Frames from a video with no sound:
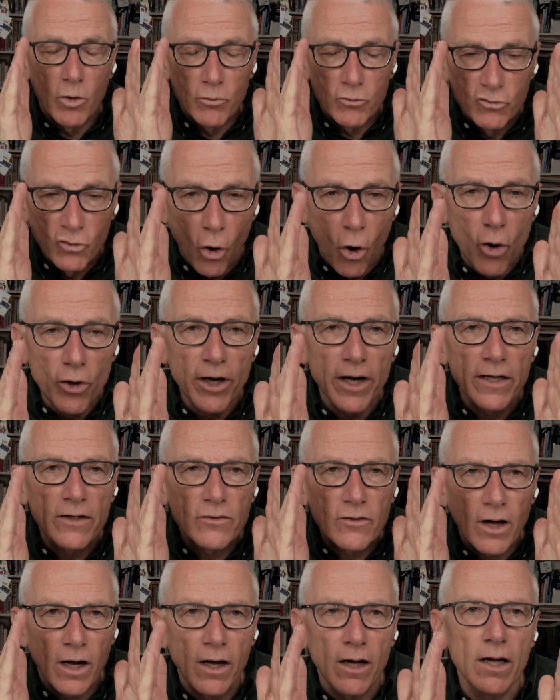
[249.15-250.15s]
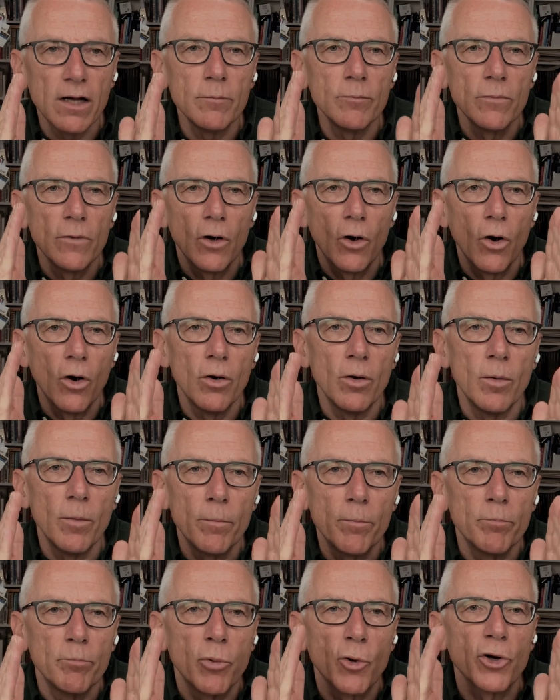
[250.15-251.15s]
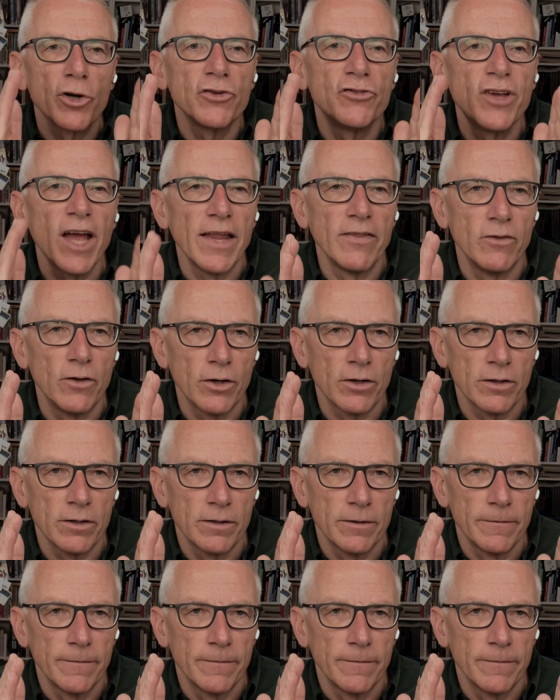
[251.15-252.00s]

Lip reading: Talking time per gender.